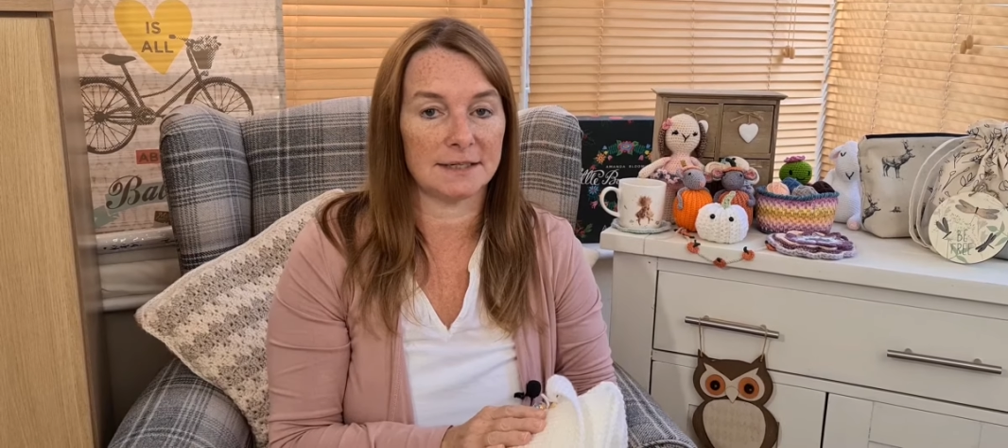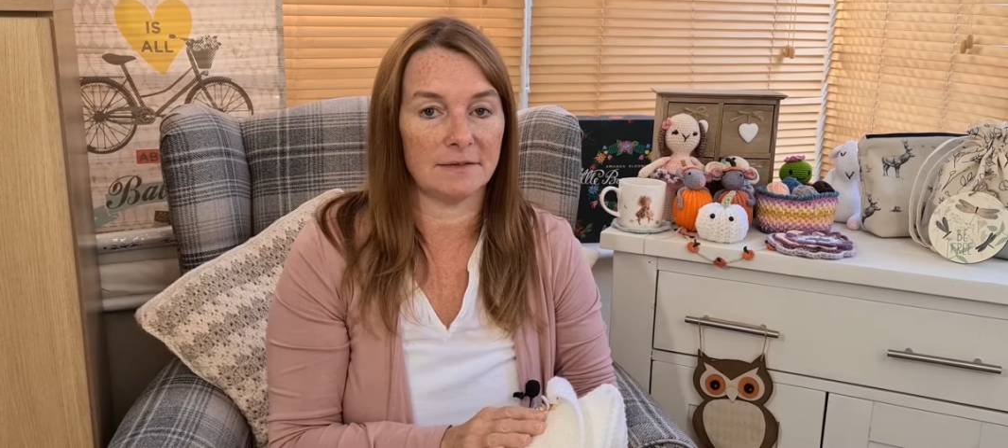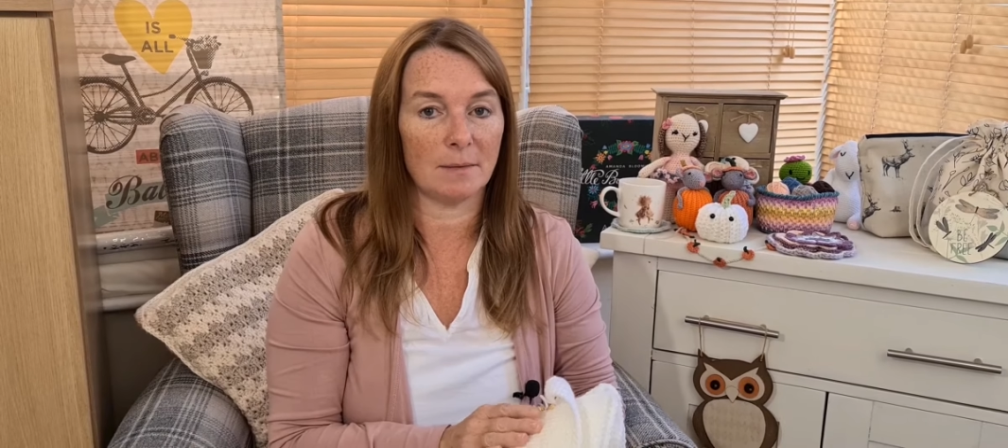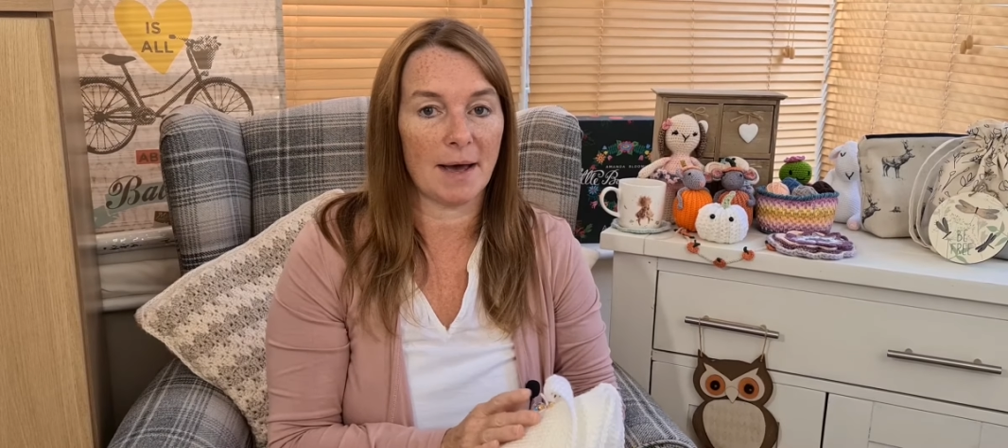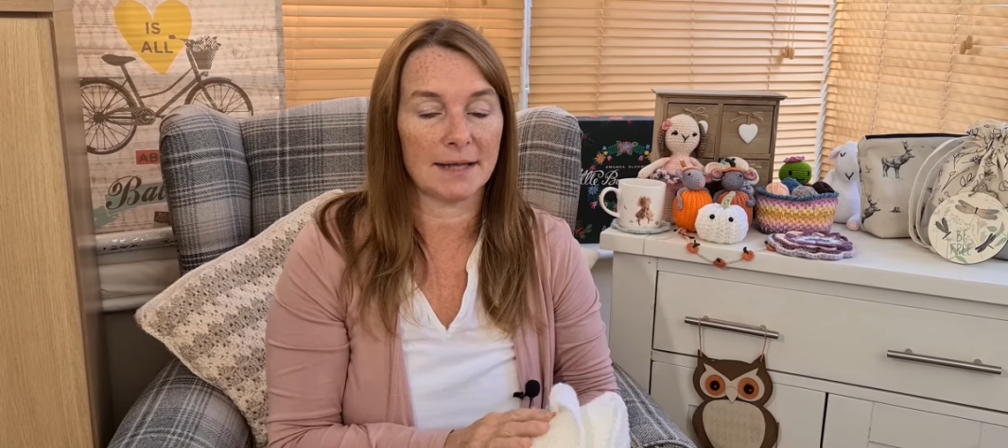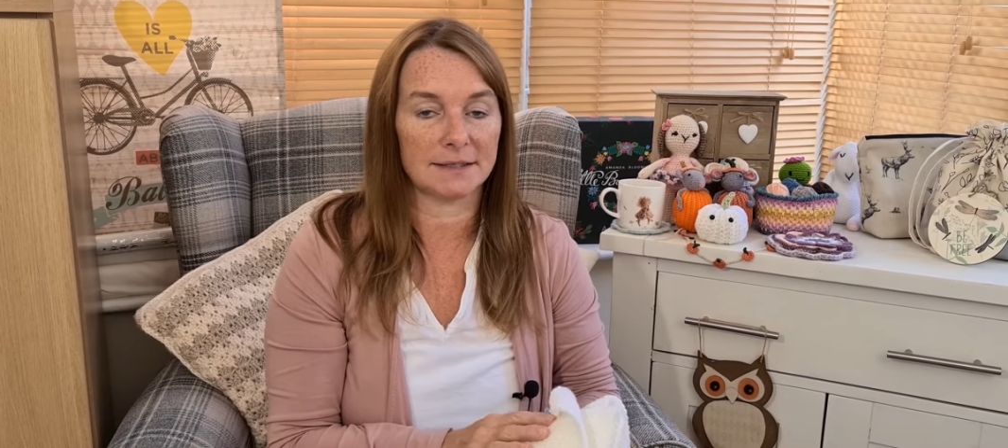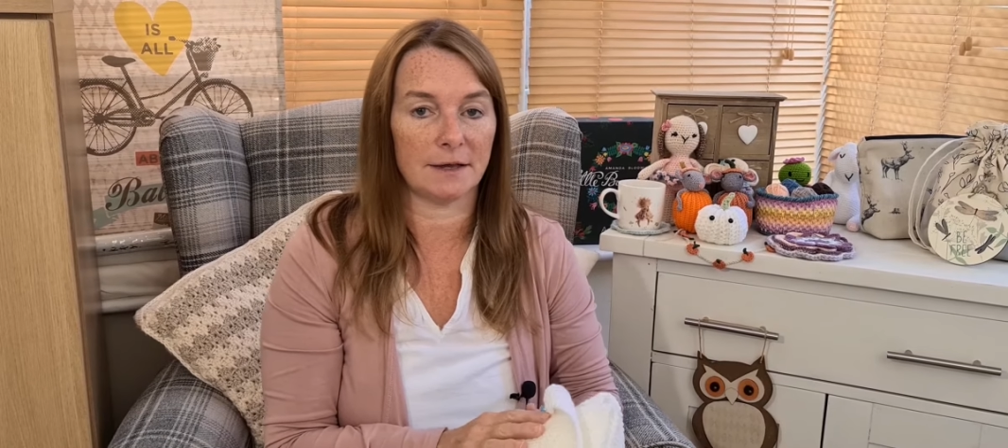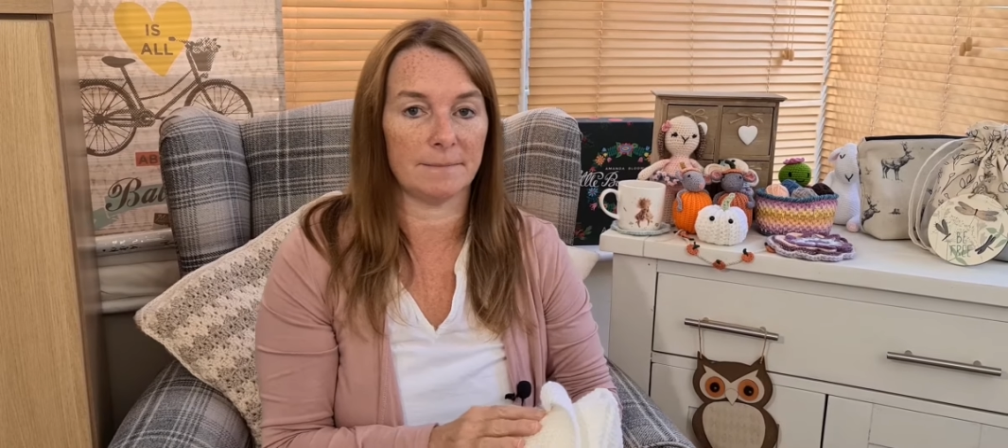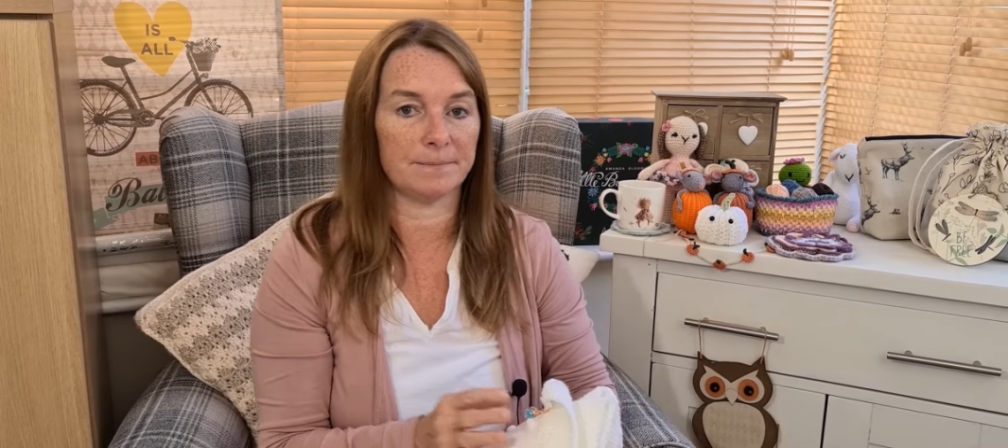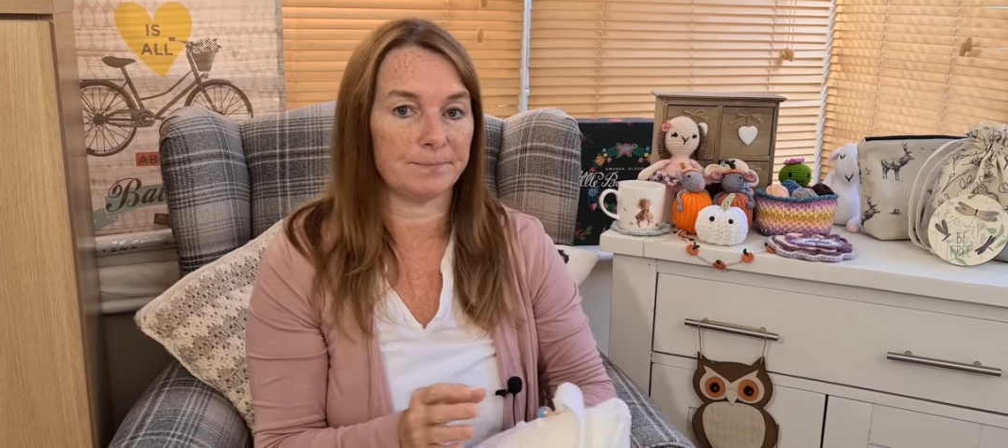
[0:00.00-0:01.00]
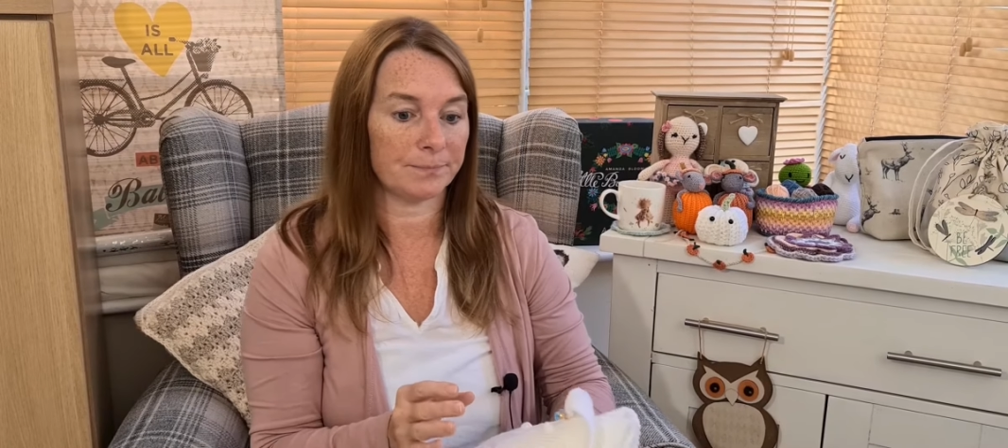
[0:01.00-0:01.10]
in the pattern